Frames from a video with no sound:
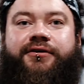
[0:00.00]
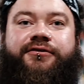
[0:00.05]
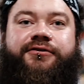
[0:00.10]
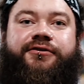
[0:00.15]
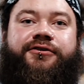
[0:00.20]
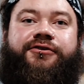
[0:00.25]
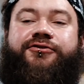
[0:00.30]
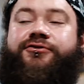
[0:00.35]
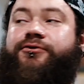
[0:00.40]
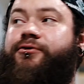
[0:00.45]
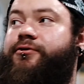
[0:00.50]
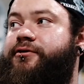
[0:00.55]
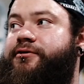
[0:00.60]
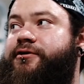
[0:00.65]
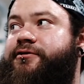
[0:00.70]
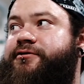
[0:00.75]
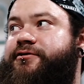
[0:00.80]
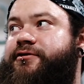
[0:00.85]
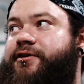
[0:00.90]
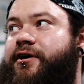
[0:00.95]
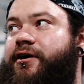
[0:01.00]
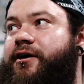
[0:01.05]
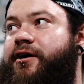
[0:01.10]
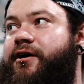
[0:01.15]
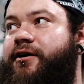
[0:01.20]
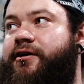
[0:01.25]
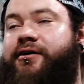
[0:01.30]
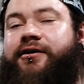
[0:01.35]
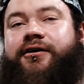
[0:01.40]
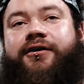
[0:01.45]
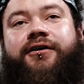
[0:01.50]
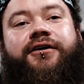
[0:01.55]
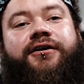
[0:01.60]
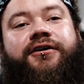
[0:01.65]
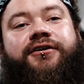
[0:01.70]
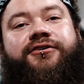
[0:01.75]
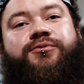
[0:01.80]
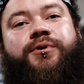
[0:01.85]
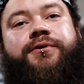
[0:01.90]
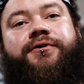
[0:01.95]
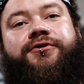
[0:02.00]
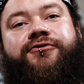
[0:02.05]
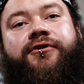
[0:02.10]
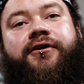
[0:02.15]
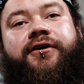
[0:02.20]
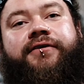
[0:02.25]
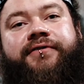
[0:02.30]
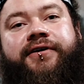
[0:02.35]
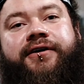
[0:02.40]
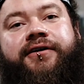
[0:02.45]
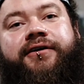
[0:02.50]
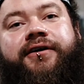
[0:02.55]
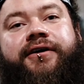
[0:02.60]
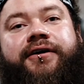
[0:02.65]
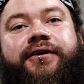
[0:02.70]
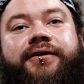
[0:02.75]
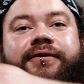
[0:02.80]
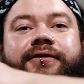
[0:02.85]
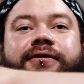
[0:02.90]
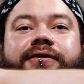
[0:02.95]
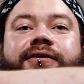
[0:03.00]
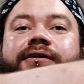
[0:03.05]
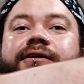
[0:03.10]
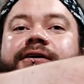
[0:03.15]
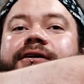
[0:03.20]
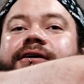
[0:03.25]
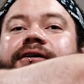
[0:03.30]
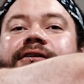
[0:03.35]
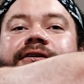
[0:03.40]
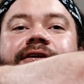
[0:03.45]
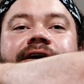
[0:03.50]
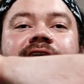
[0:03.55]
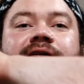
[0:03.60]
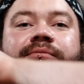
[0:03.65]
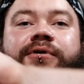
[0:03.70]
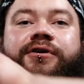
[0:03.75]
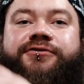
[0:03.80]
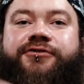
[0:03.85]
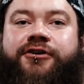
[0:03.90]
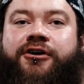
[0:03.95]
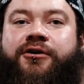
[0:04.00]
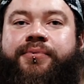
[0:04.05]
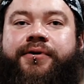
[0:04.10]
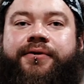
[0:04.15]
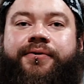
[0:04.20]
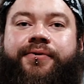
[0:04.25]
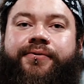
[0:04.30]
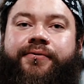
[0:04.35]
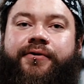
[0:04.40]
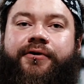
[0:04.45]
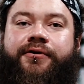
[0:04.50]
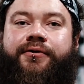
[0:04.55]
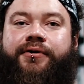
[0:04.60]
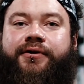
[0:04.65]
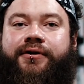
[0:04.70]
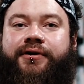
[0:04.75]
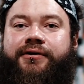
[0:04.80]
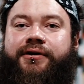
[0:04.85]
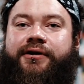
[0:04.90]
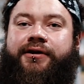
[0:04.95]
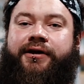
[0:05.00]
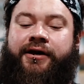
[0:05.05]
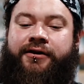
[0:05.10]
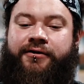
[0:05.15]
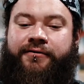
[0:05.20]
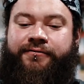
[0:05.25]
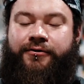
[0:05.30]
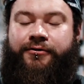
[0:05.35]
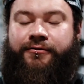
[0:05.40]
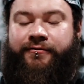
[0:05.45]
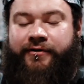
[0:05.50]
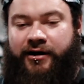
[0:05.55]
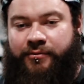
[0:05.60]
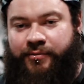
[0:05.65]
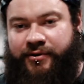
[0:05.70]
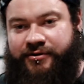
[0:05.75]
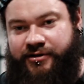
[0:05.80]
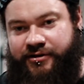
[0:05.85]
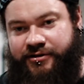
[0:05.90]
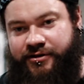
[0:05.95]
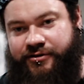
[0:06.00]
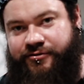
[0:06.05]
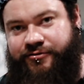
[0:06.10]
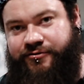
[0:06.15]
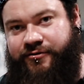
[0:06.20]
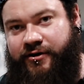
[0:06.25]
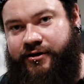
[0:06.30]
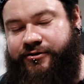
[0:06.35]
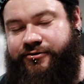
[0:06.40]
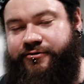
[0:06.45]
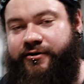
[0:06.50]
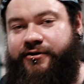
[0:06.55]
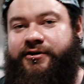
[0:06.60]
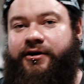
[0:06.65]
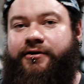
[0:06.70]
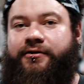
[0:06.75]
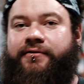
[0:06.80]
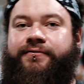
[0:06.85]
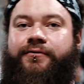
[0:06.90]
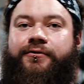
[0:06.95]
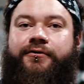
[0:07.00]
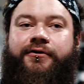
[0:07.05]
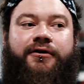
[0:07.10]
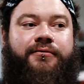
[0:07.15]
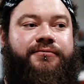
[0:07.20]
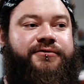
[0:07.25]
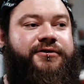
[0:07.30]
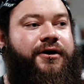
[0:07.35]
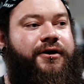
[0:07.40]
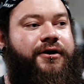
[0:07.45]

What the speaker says: who you saw at the start. So we were driving the elbows up and through in the front rack position, just trying to stretch out the forearms,